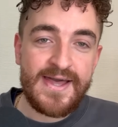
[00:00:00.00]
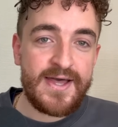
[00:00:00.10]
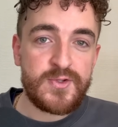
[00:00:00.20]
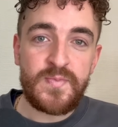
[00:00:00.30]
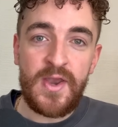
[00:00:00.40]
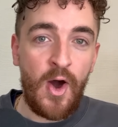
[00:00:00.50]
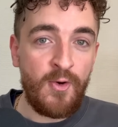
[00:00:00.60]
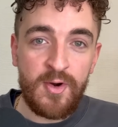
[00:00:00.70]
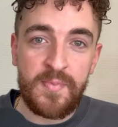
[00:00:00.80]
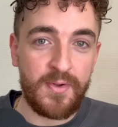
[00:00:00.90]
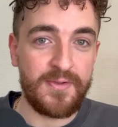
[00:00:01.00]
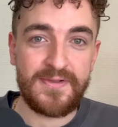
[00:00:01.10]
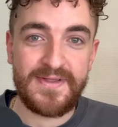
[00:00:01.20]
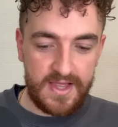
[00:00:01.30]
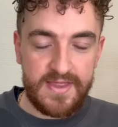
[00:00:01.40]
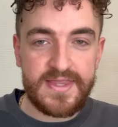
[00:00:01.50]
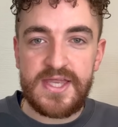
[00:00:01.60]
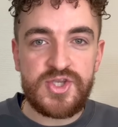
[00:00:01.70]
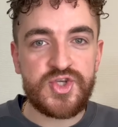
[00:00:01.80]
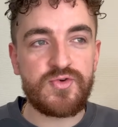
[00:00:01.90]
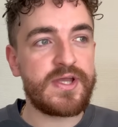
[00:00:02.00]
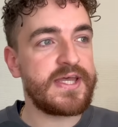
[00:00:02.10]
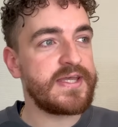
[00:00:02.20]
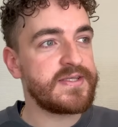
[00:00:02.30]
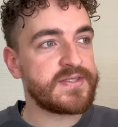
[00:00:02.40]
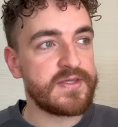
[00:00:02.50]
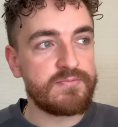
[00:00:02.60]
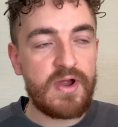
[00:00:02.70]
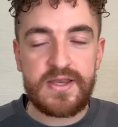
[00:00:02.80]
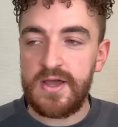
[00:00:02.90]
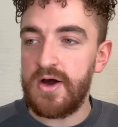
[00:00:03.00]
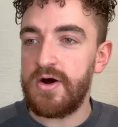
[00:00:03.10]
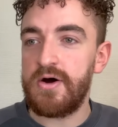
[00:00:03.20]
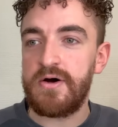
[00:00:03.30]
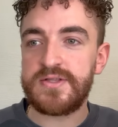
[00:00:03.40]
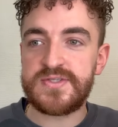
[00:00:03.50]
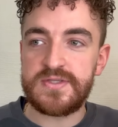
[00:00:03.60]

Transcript: It's been horrible. The injuries, the red cards,